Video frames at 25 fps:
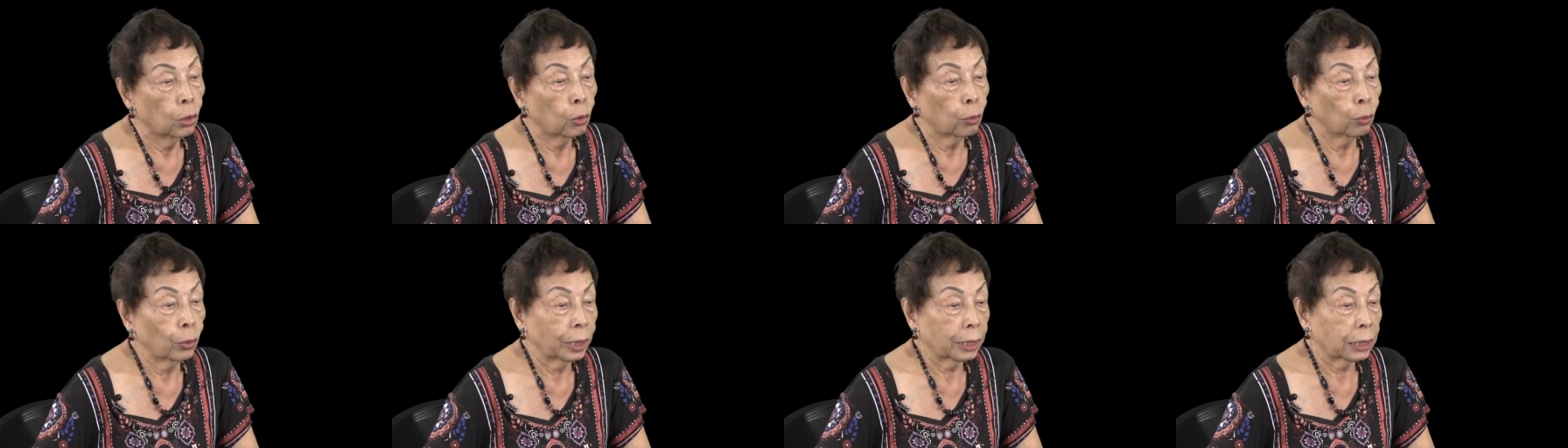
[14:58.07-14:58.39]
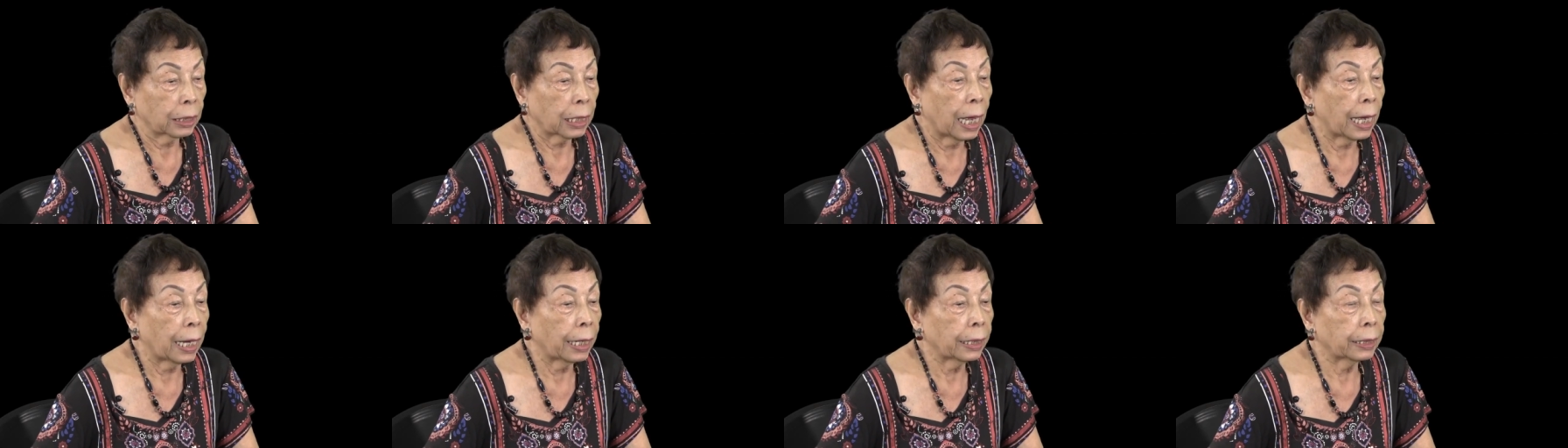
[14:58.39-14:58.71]

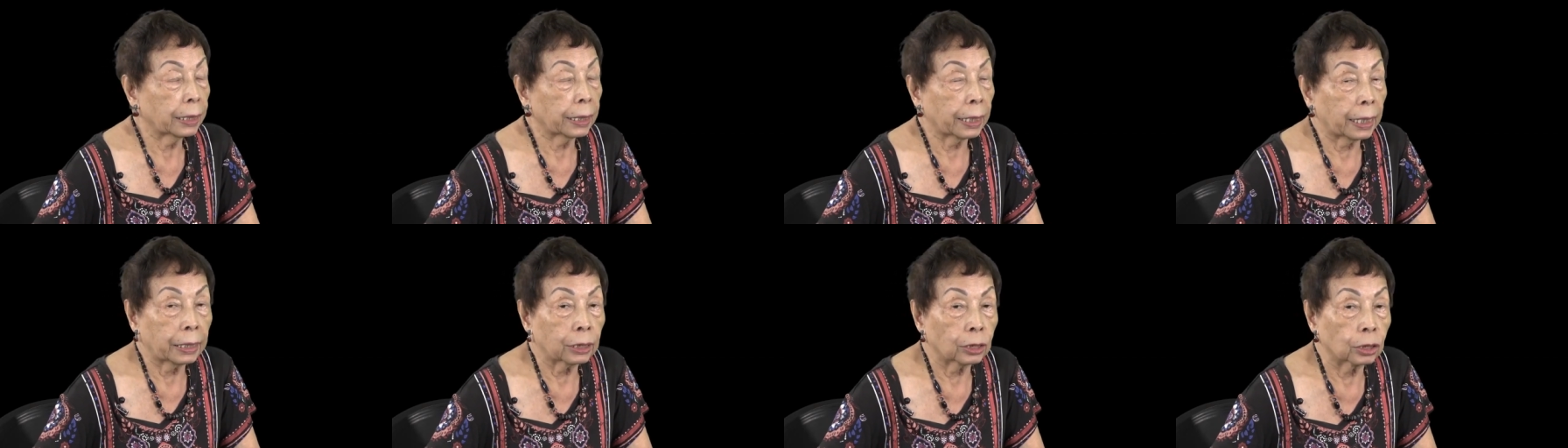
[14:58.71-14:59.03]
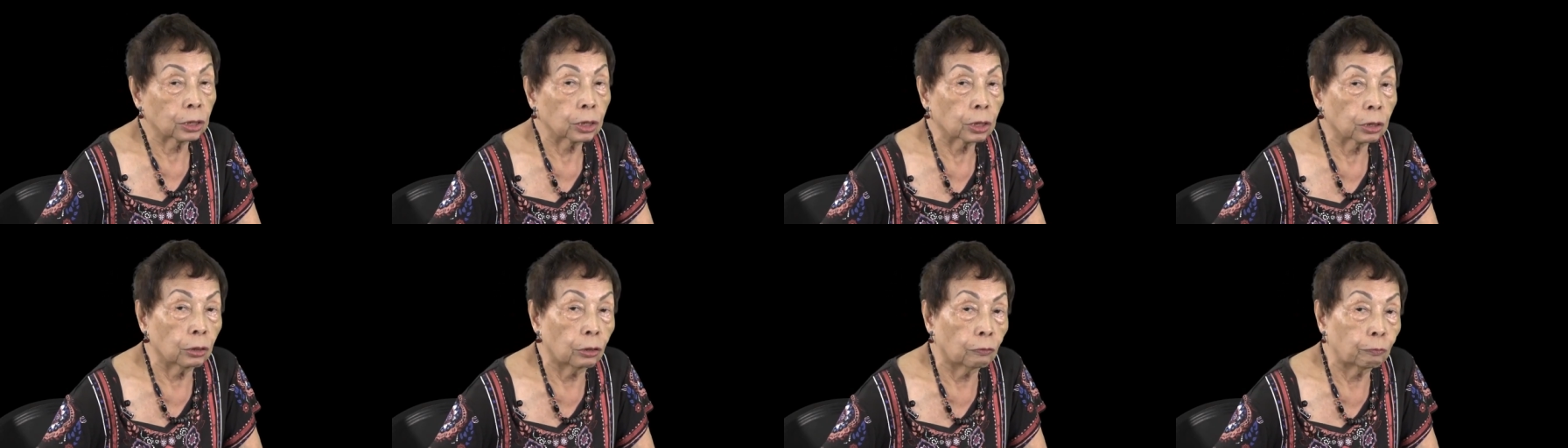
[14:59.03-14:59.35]
with high
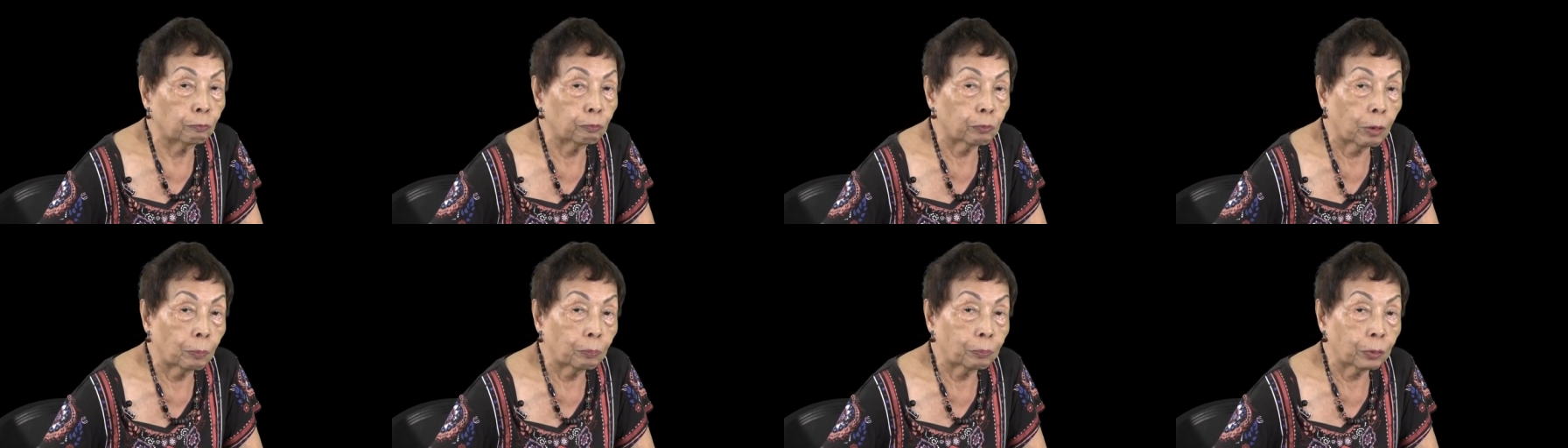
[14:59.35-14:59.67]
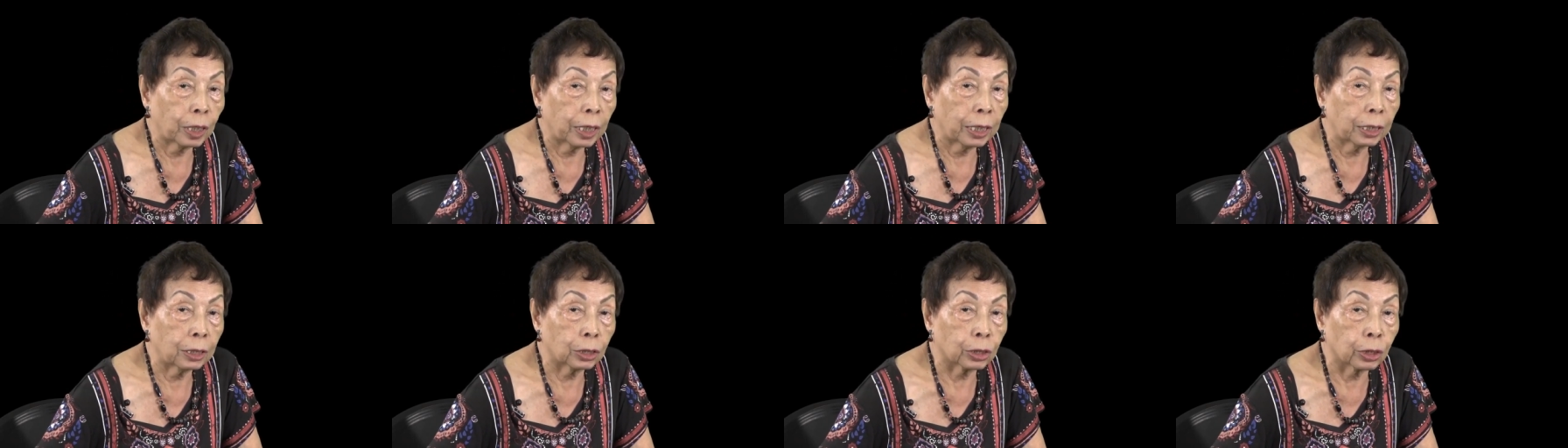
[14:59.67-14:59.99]
rates of
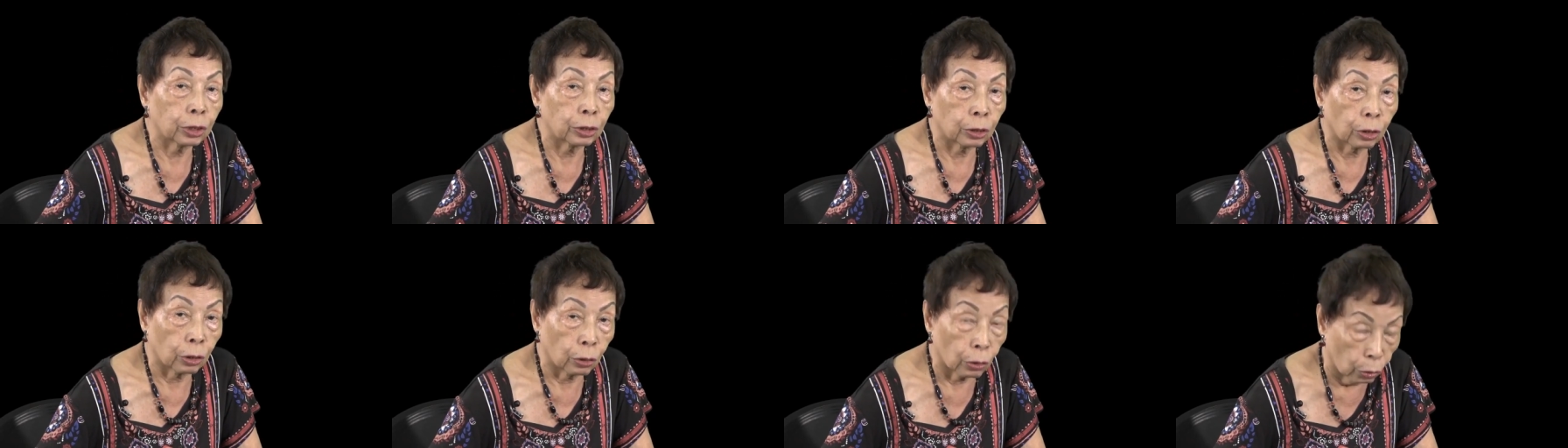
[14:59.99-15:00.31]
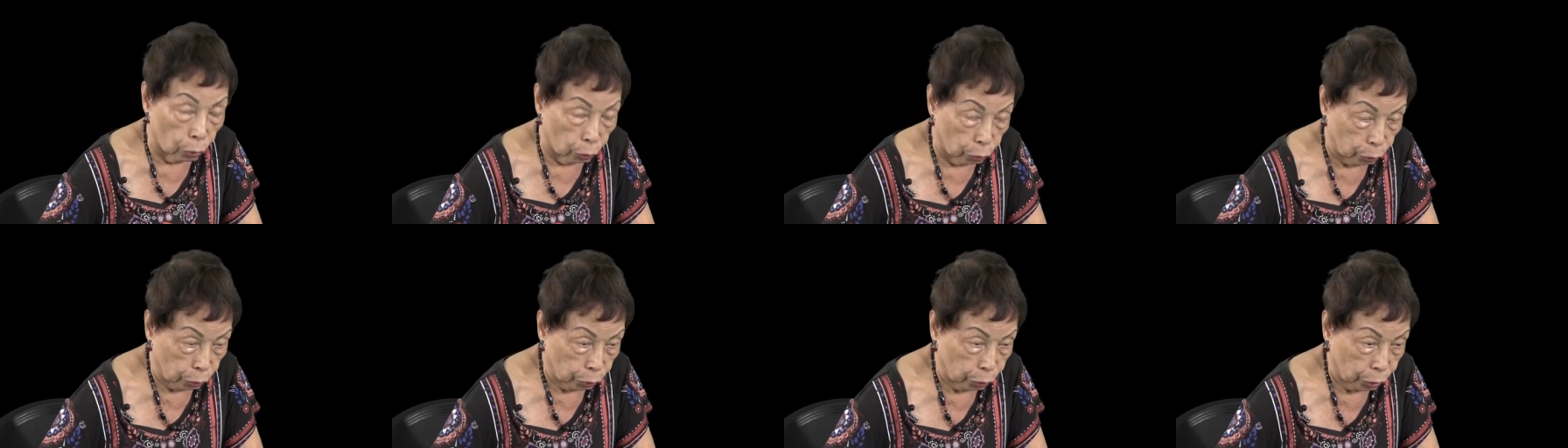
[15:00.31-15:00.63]
population
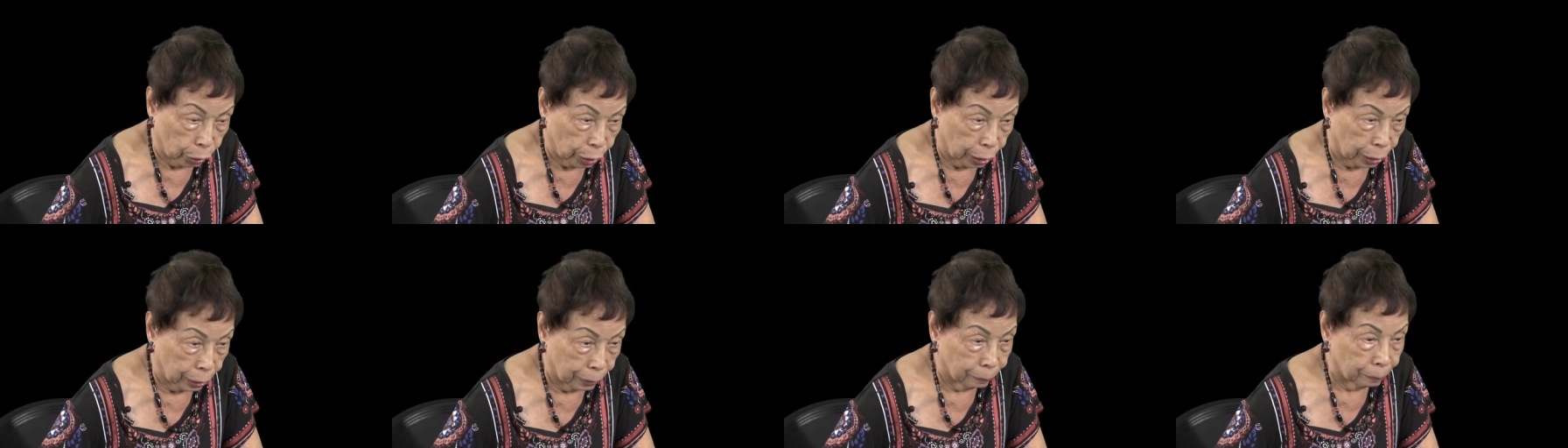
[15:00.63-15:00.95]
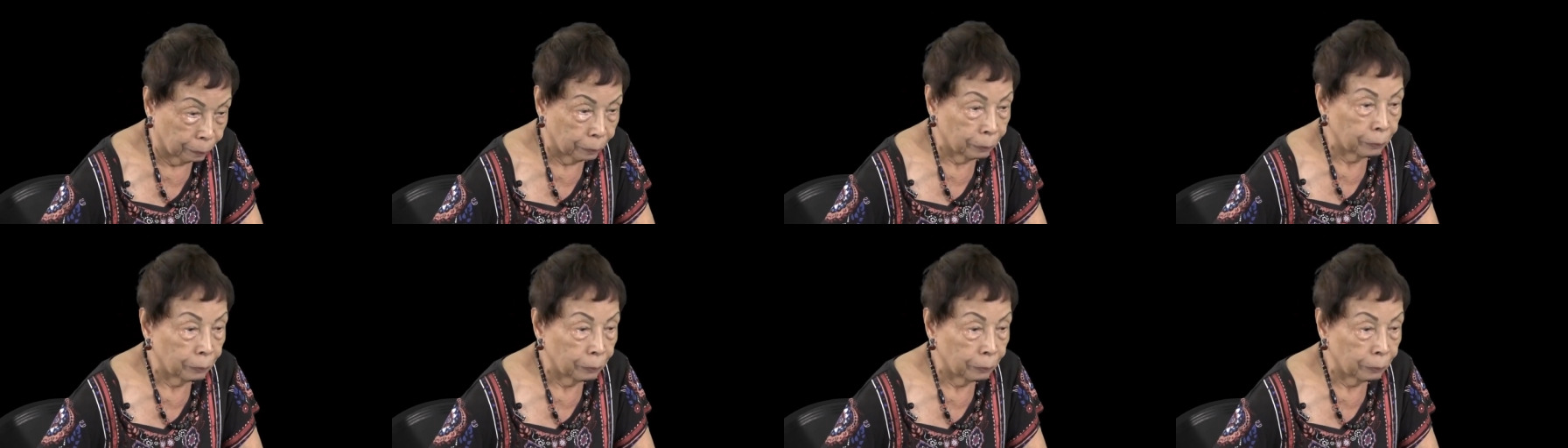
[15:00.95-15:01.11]
growth.